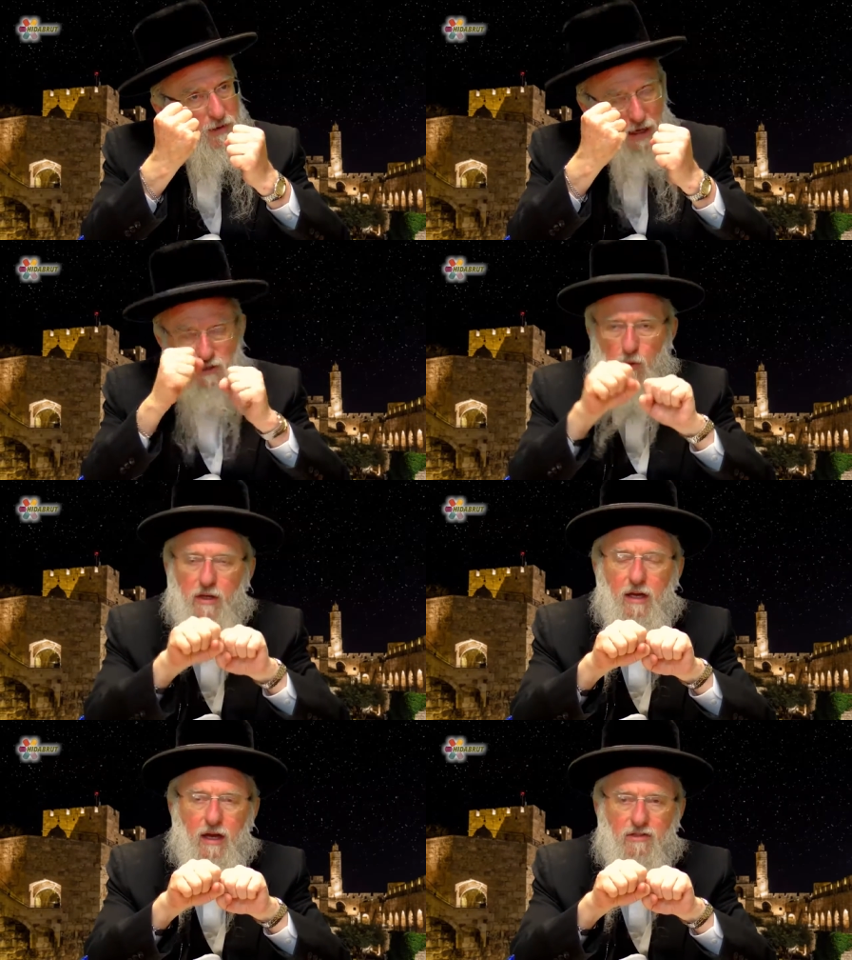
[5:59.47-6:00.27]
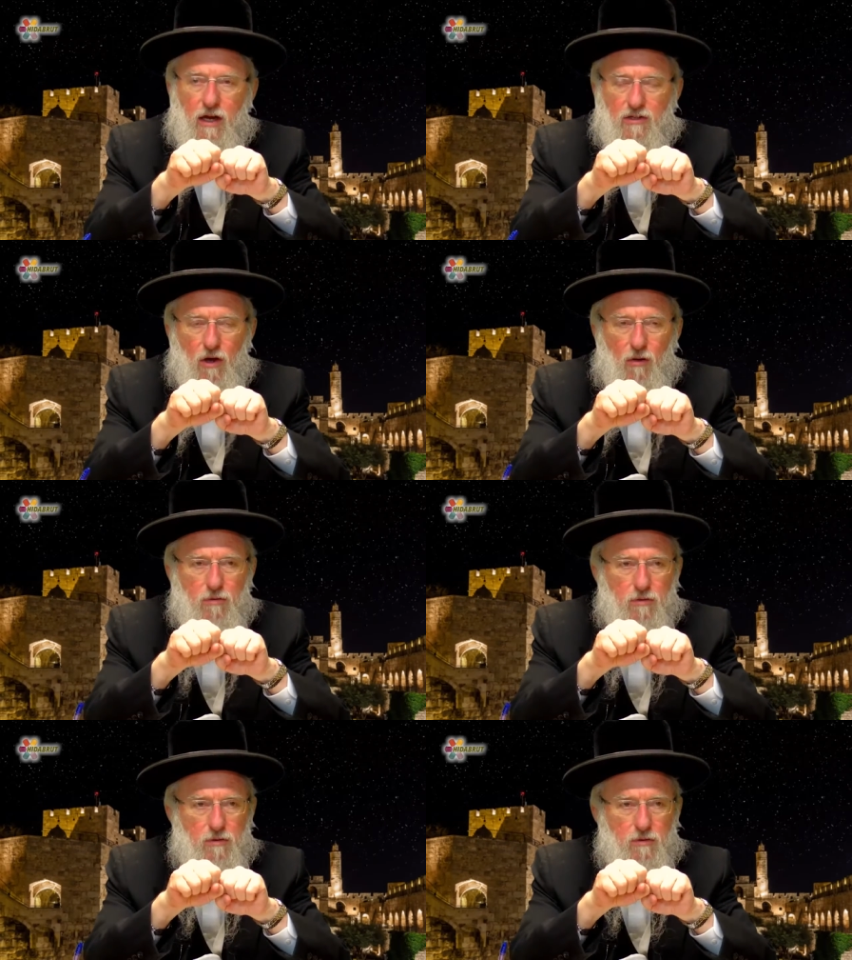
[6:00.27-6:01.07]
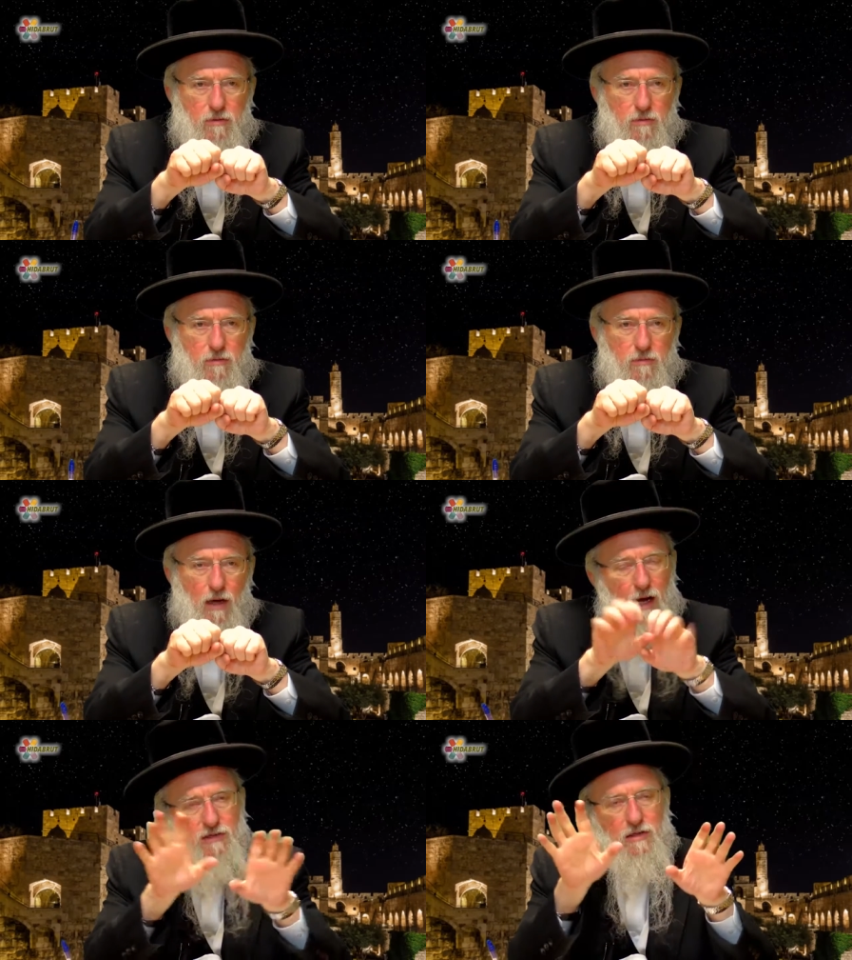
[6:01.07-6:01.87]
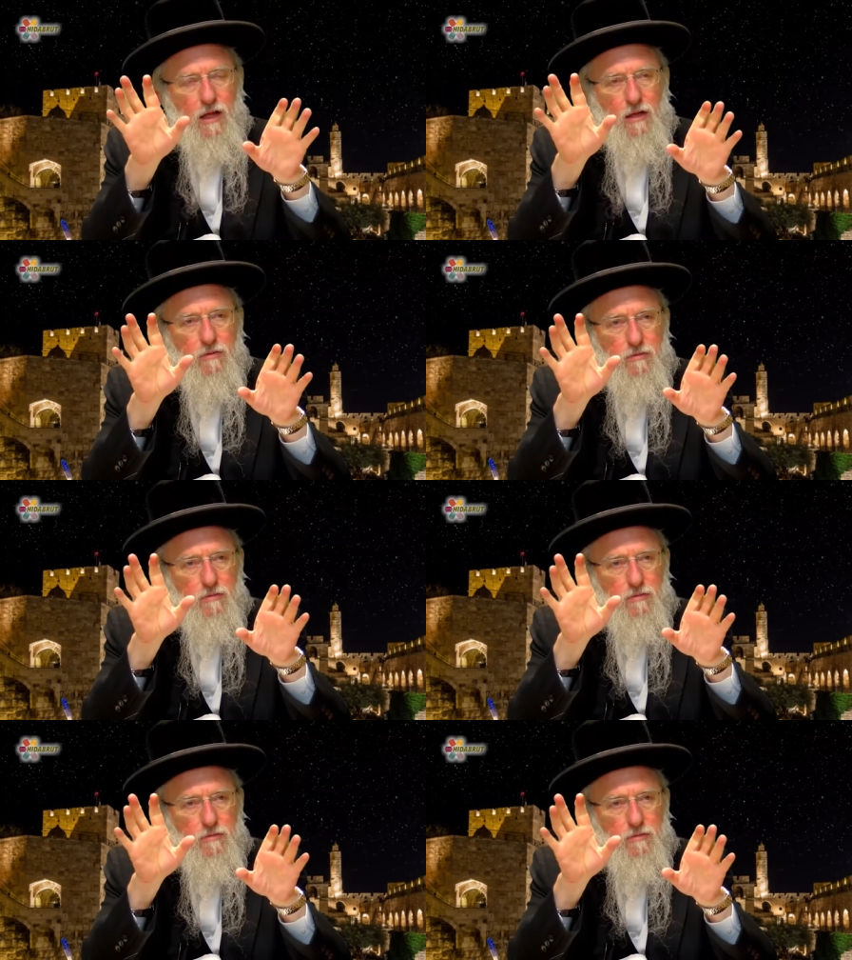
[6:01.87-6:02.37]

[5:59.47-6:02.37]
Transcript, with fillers: gets what he gets on his own. Isaac not.